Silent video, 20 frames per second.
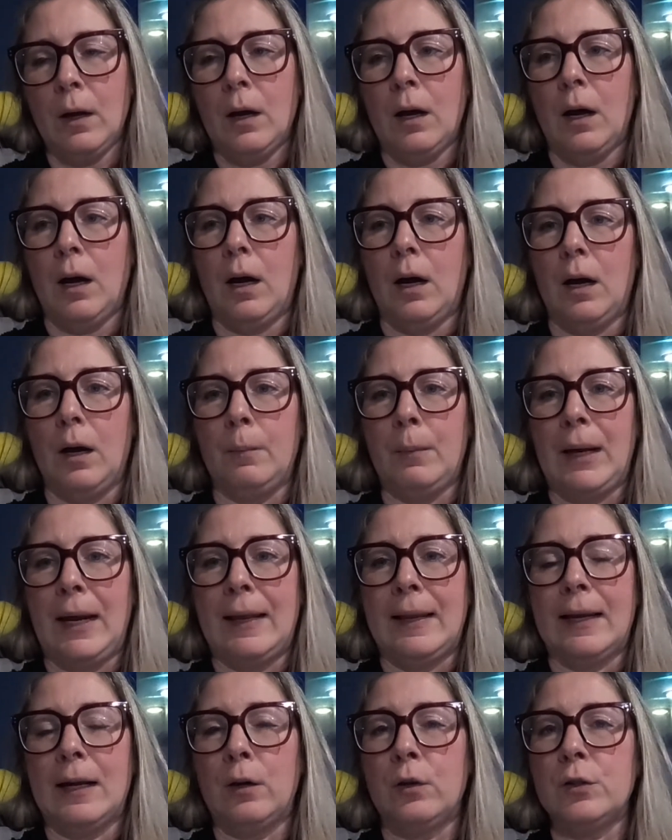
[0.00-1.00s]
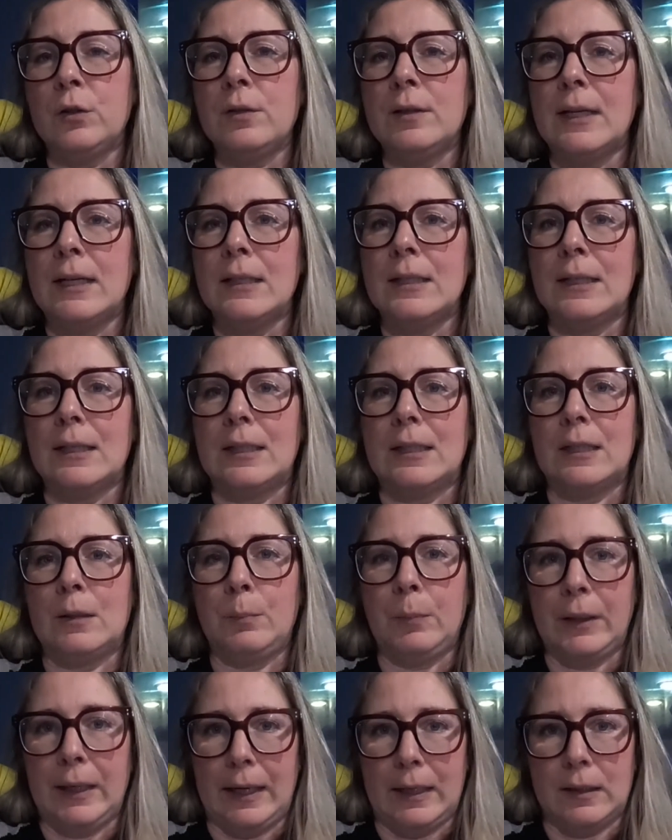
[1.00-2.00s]
Um, and they also tend to
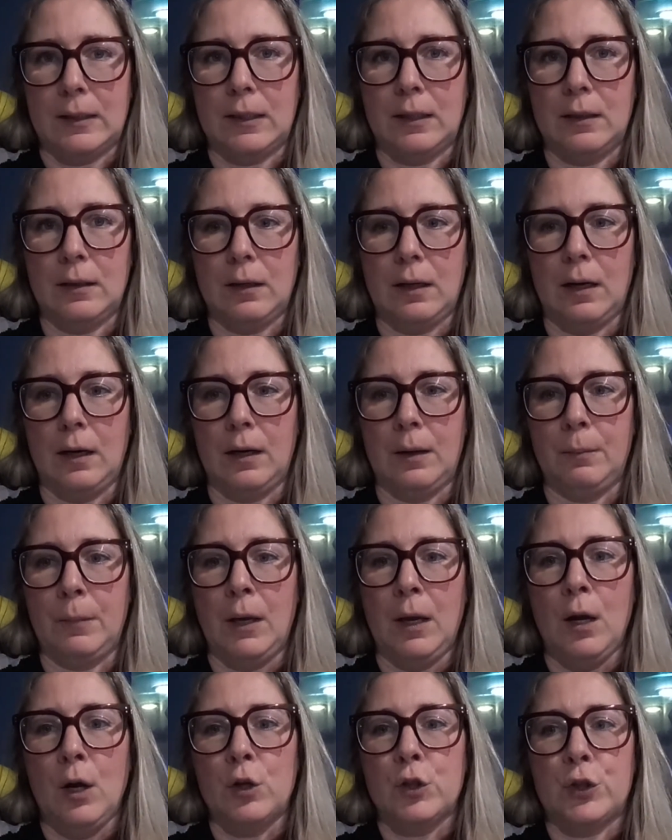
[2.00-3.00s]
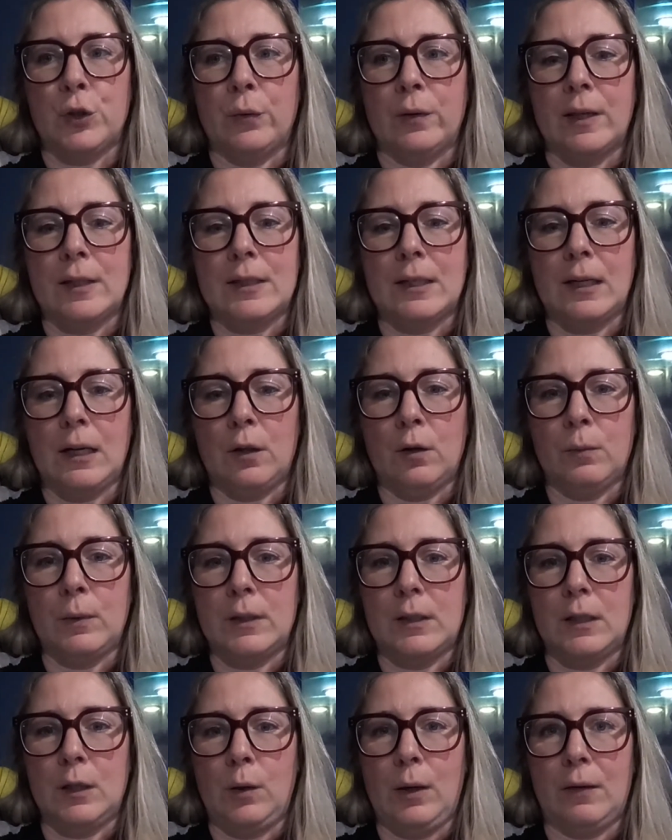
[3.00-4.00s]
split. Um, so that's another
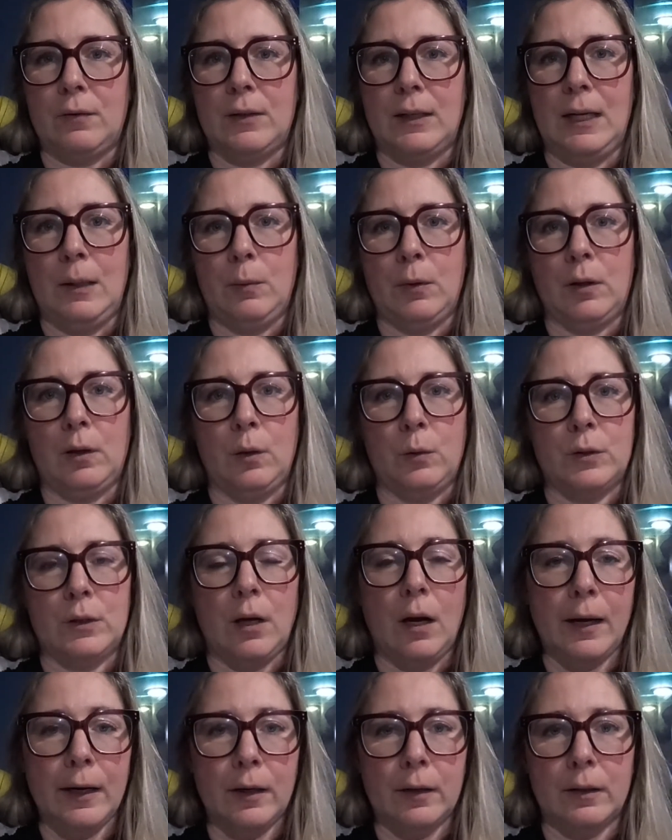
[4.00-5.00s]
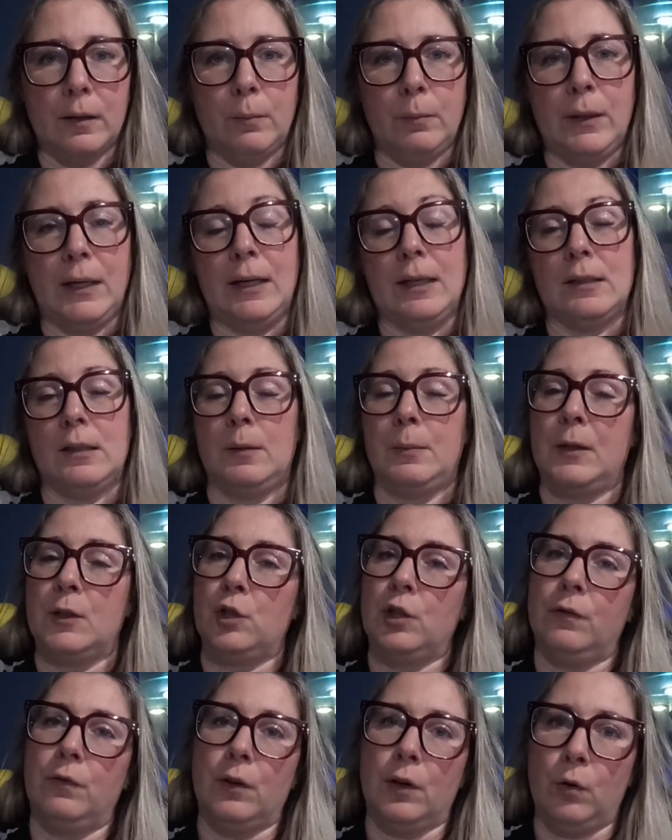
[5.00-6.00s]
reason you have to keep a close eye on them because
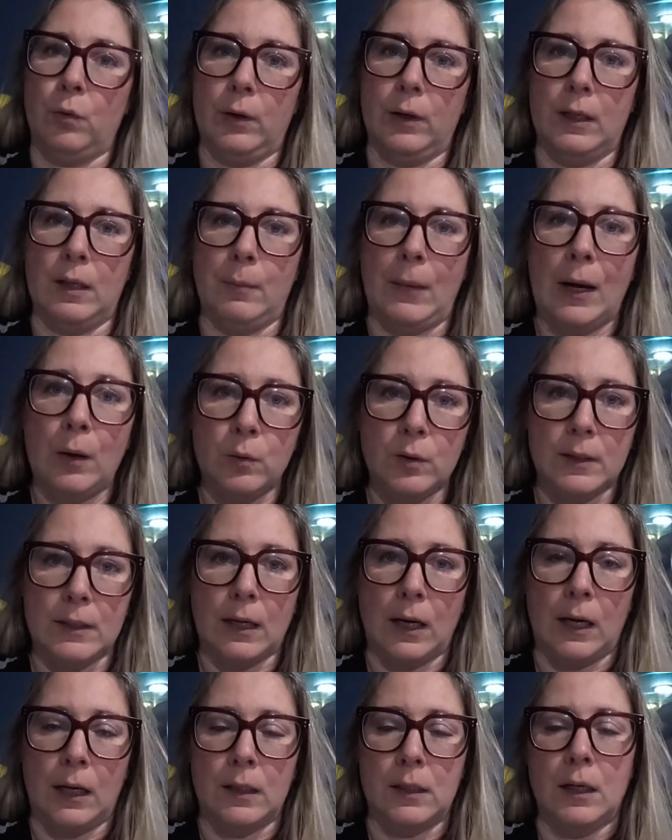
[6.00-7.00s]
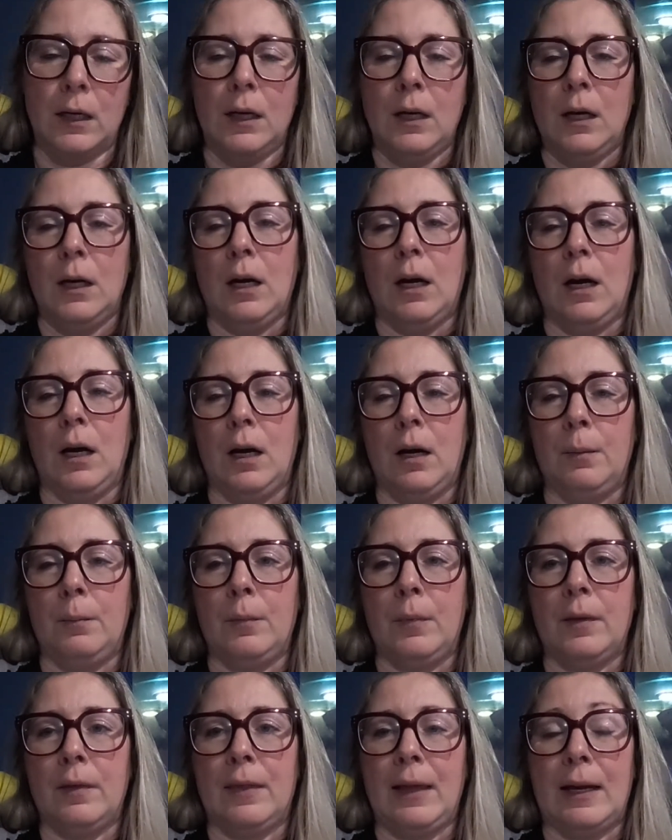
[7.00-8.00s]
especially if you're growing them outside, um,
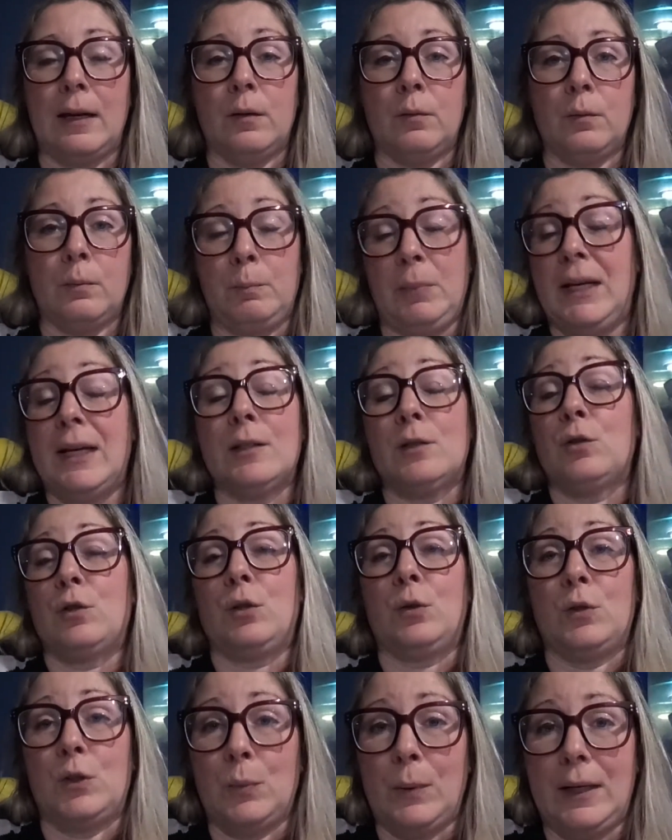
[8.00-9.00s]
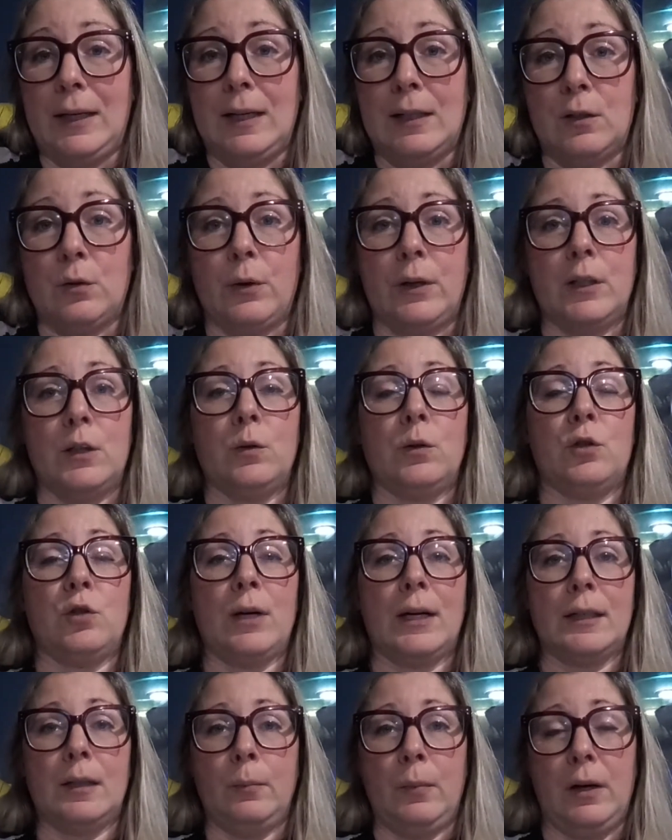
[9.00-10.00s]
that because they're so sweet, it's going to
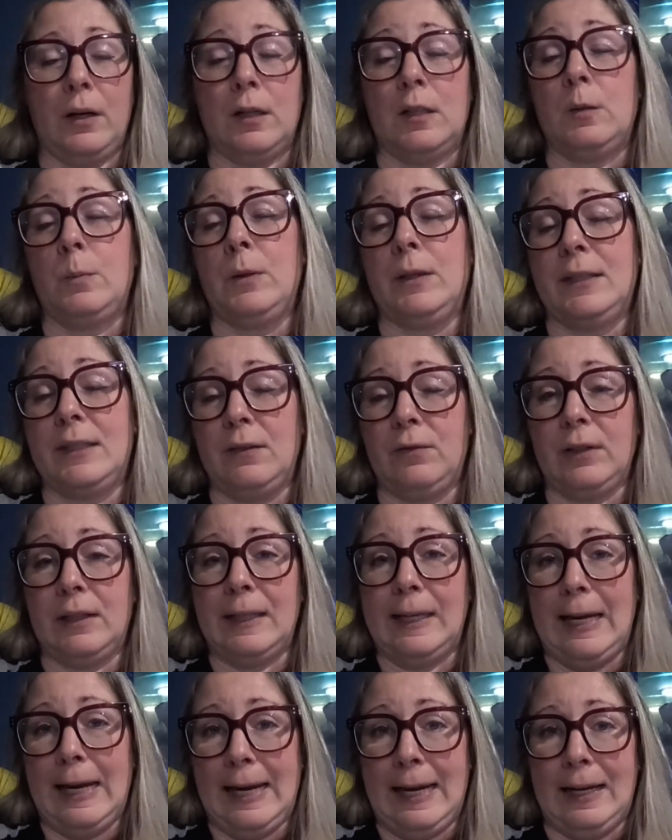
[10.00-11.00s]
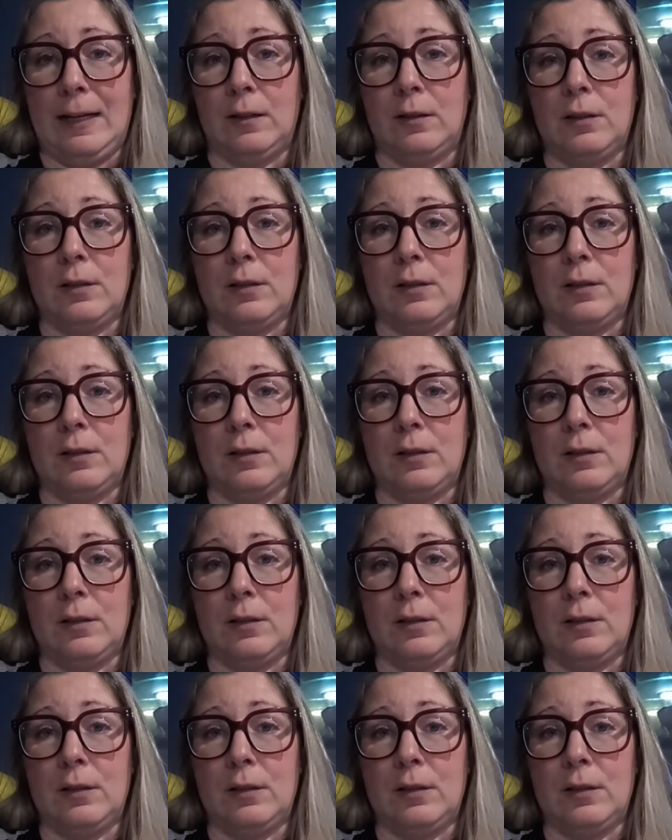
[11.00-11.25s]
attract the bugs, specifically ants.